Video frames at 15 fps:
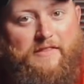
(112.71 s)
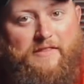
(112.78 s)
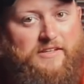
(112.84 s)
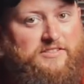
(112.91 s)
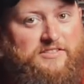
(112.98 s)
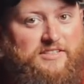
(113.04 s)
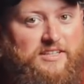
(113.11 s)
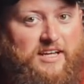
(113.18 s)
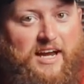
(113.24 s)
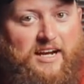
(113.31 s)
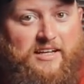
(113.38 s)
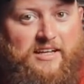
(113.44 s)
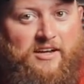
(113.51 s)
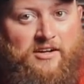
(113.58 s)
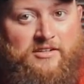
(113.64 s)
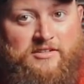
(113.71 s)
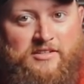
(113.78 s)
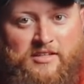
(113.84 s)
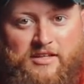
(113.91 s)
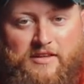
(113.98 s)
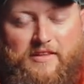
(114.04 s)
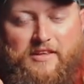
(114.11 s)
this is the kind of
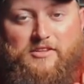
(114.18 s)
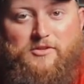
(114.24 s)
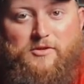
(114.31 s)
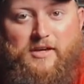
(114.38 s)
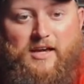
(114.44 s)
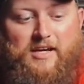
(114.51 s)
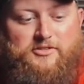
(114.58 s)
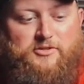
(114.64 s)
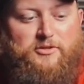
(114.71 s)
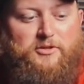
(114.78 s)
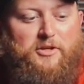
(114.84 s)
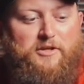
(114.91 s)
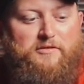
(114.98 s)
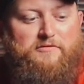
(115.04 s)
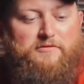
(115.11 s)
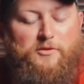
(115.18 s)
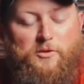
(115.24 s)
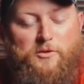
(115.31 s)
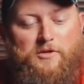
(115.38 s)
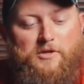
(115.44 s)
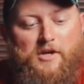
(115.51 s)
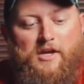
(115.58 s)
content that you guys are looking
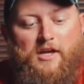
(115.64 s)
for.